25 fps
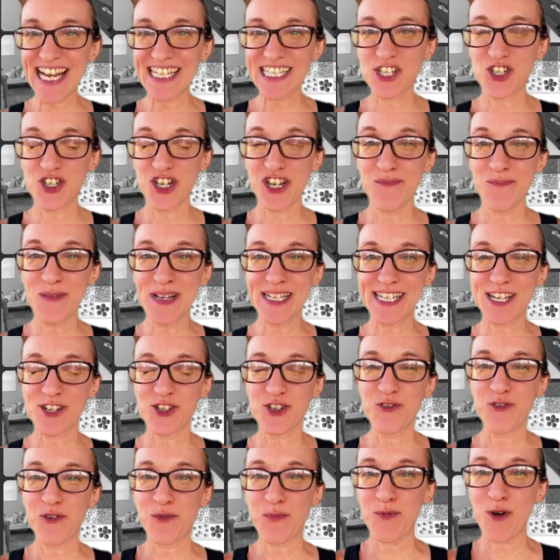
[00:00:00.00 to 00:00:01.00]
achievements that she
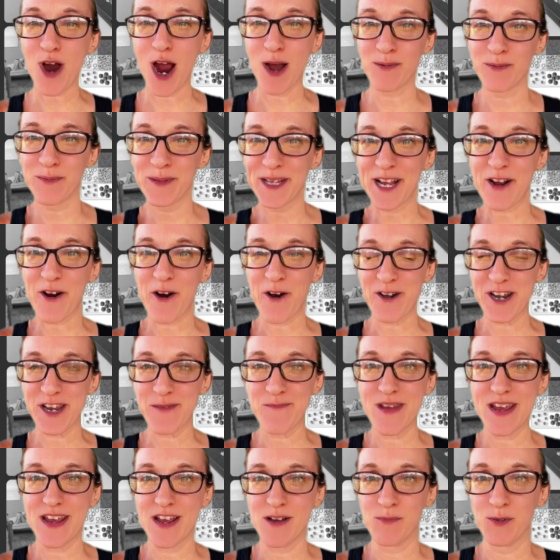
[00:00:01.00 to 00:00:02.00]
will probably already
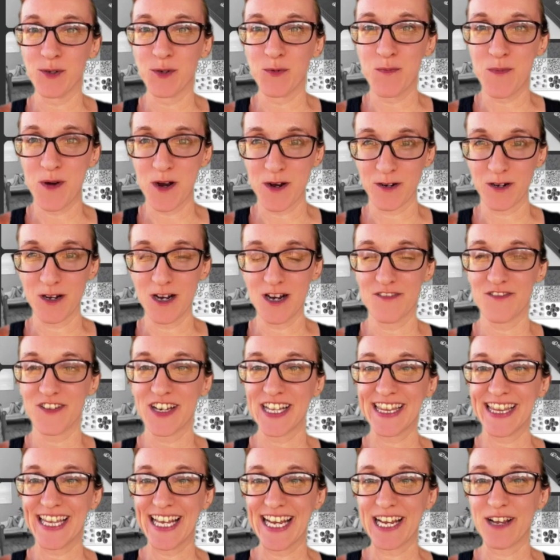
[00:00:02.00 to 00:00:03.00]
be able to mark off,
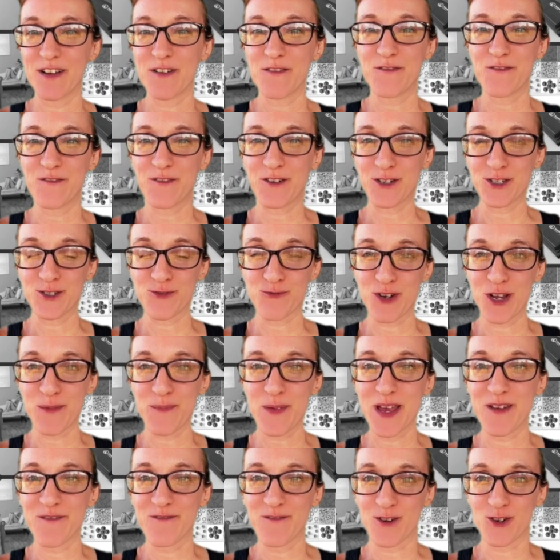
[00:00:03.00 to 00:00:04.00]
like first rip
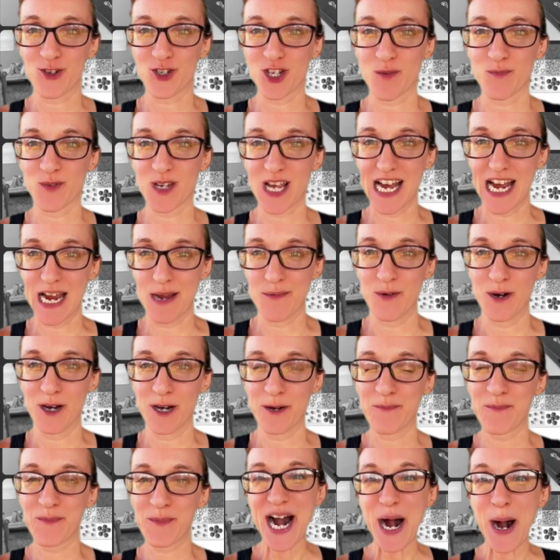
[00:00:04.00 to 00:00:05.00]
and first jump to high bar.
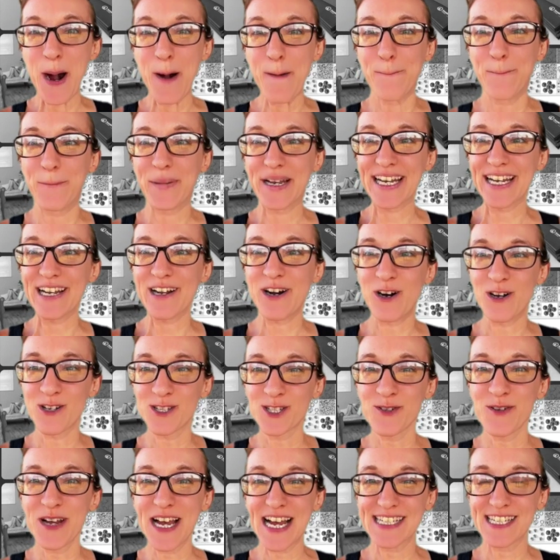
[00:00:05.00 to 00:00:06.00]
But it also
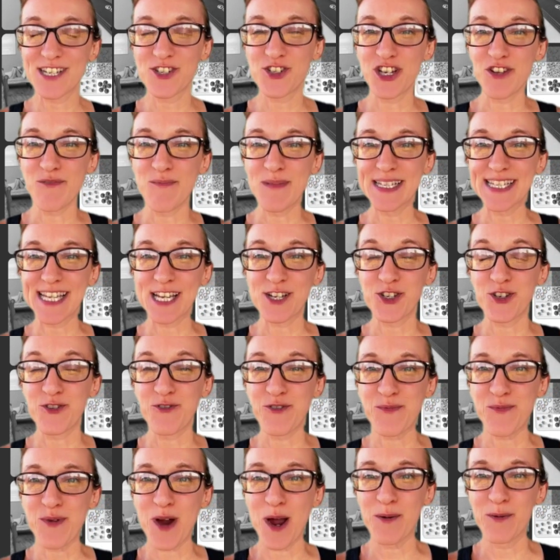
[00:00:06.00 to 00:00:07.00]
has achievements that she will
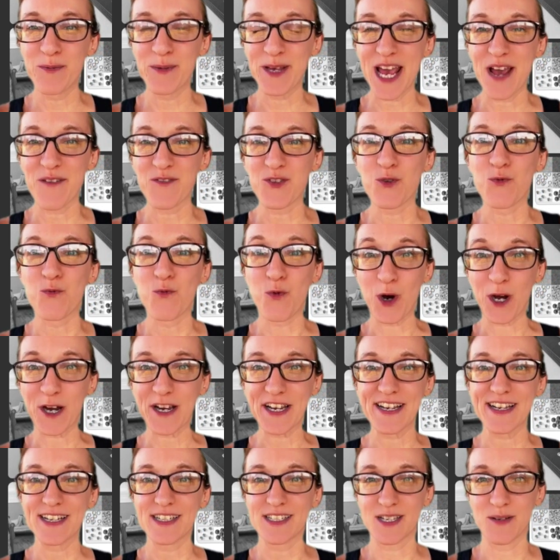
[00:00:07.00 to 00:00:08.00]
probably have to work
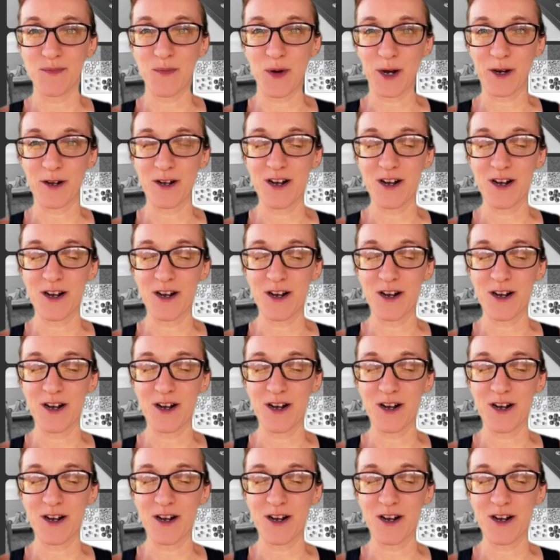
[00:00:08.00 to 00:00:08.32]
to mark